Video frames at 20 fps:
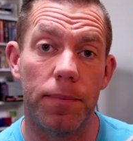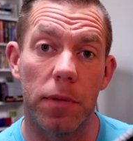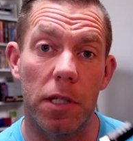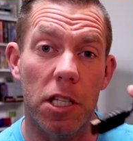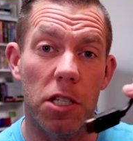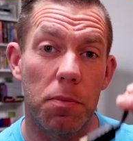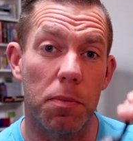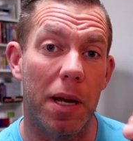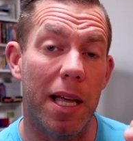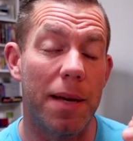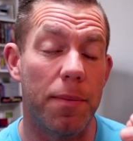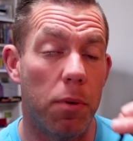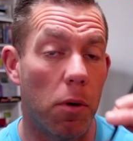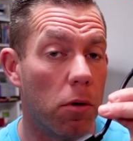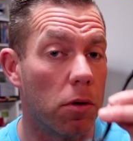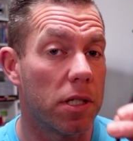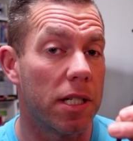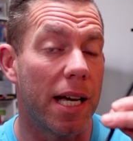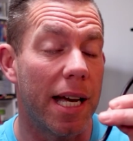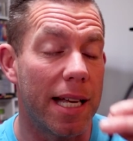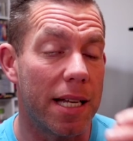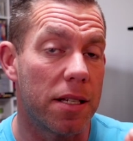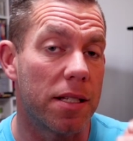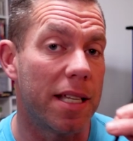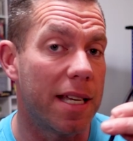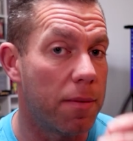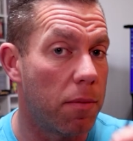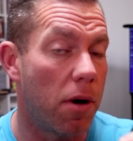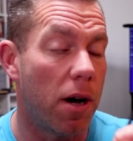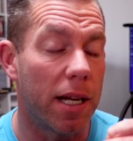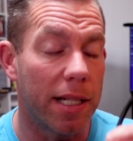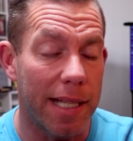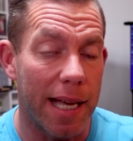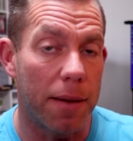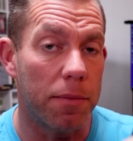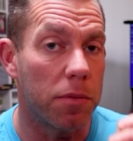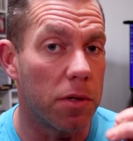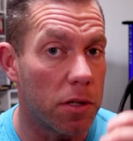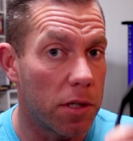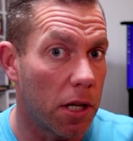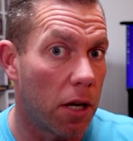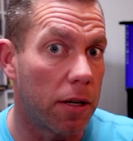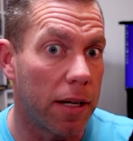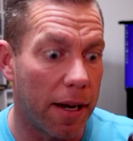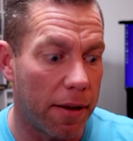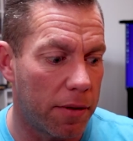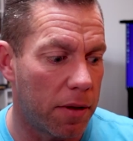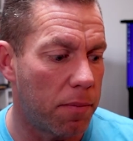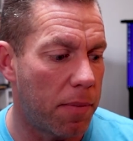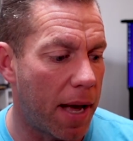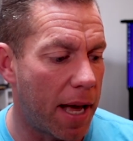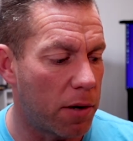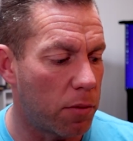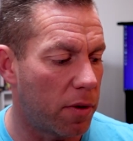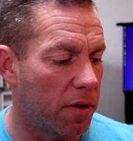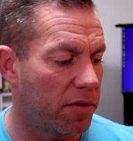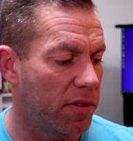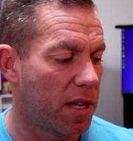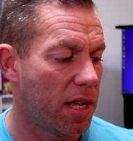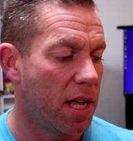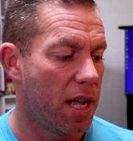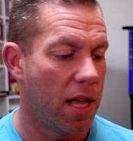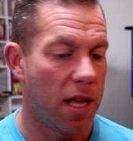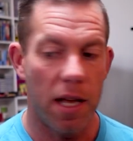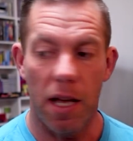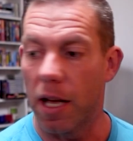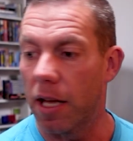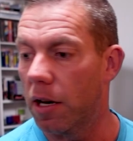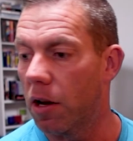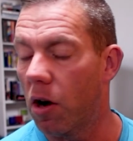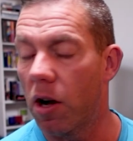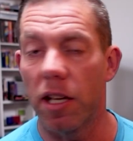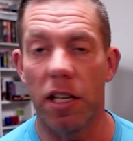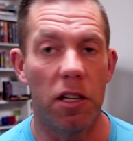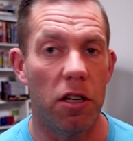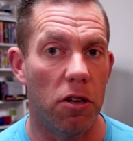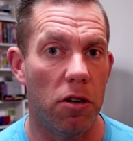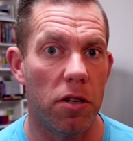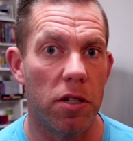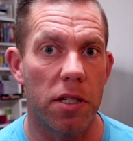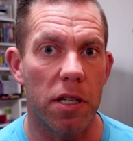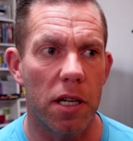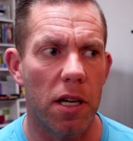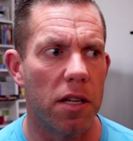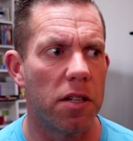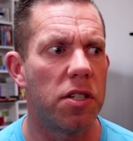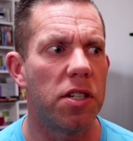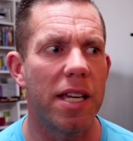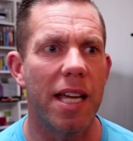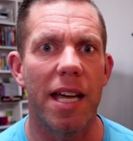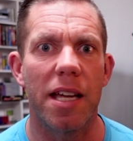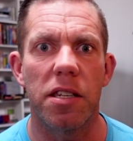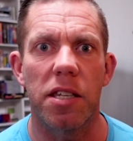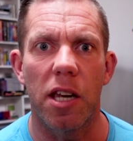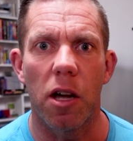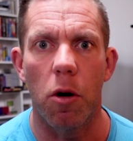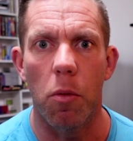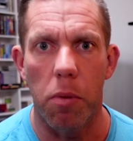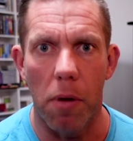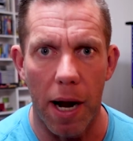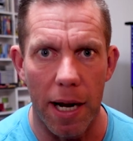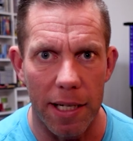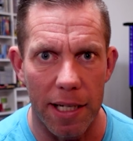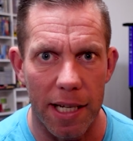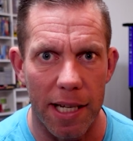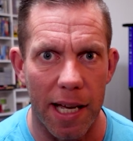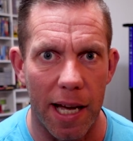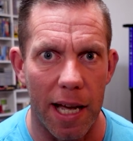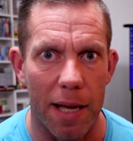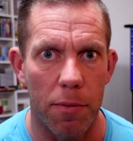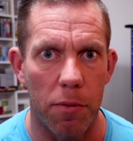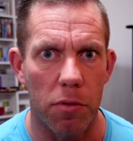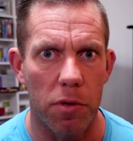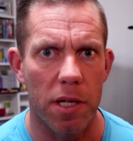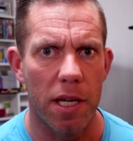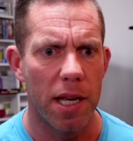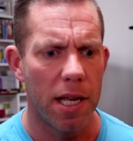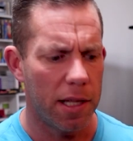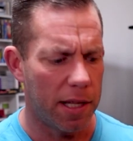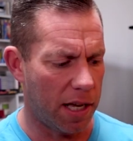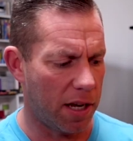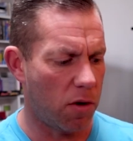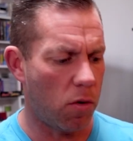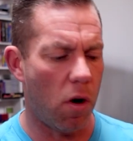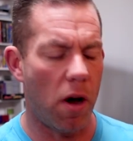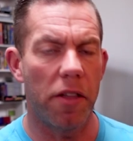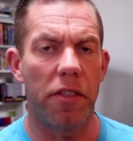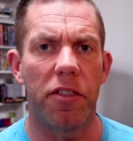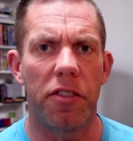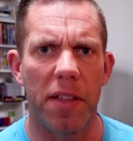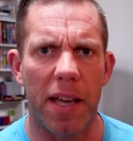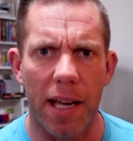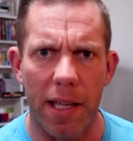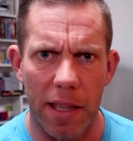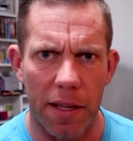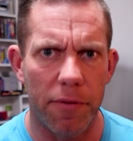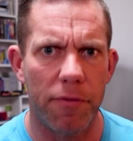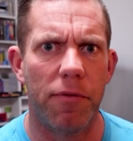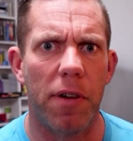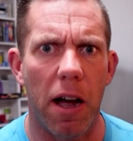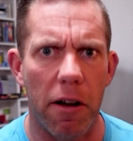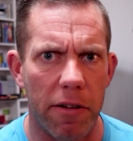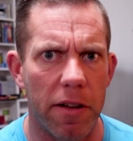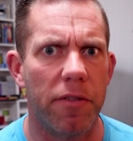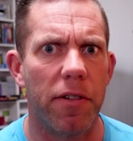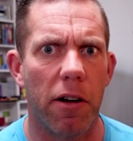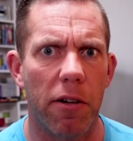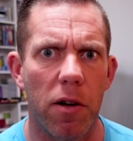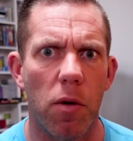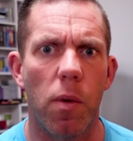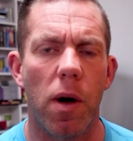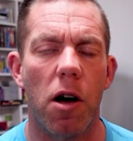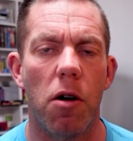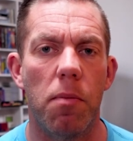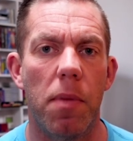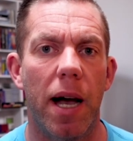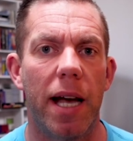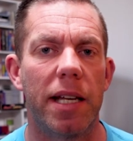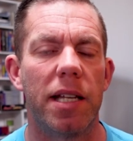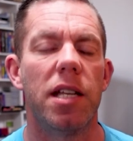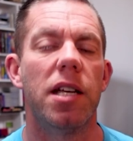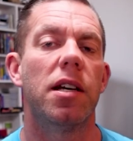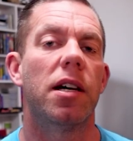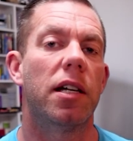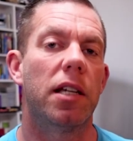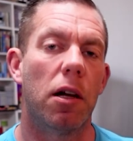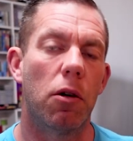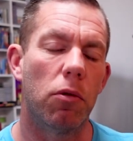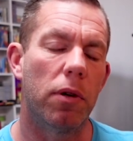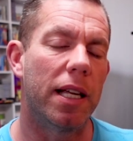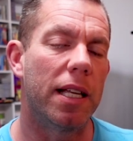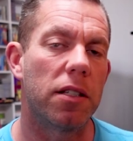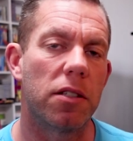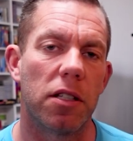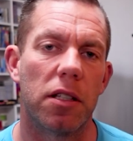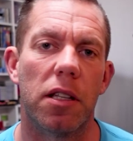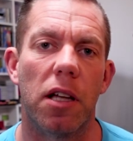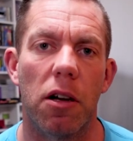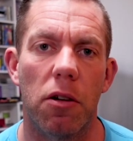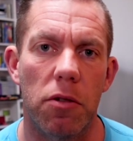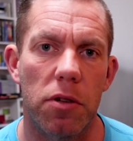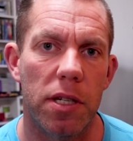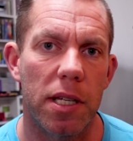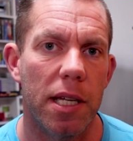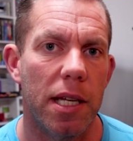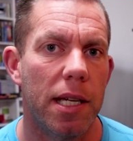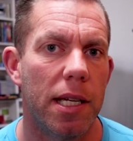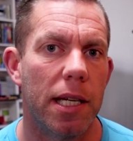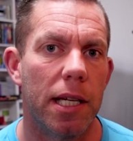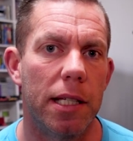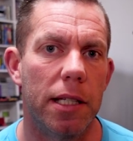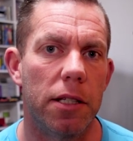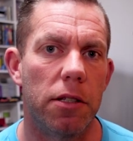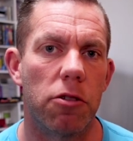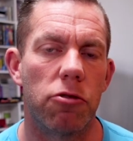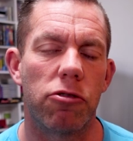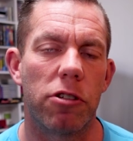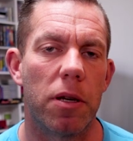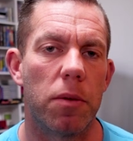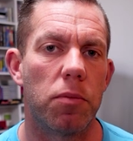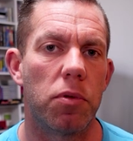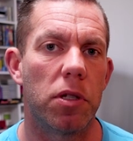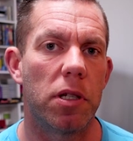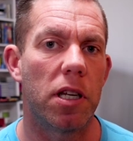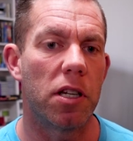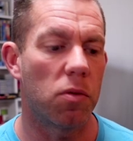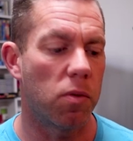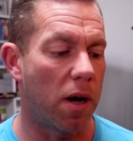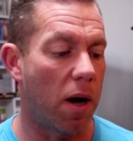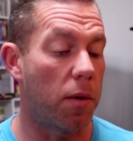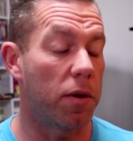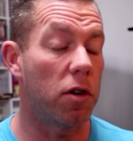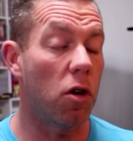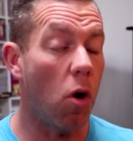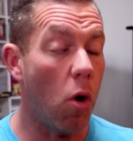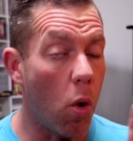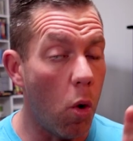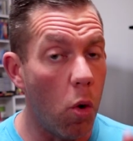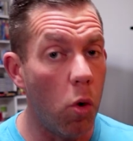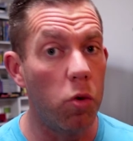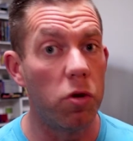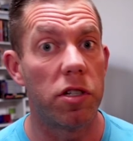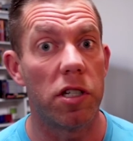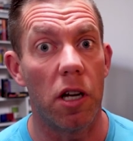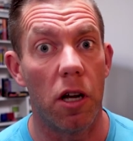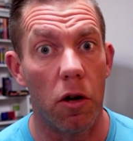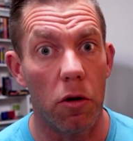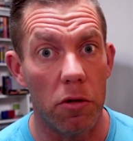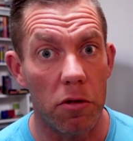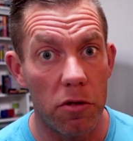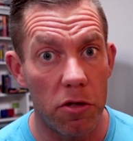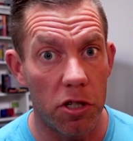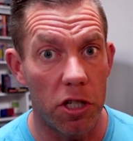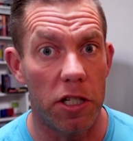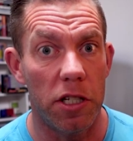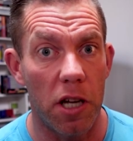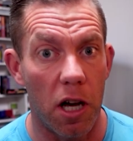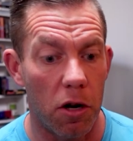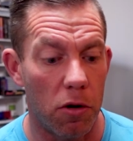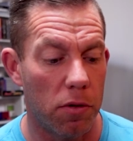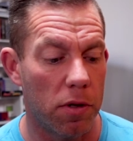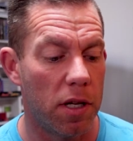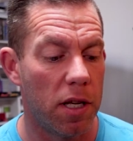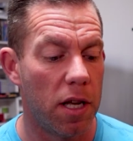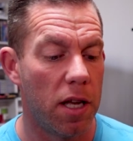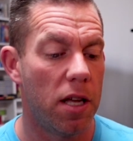Displayport to HDMI adapters don't have the bandwidth. And I use CSL branded cables. They're quite thick, they're very, very well made, and I'll link to those in the description as well. And also to note,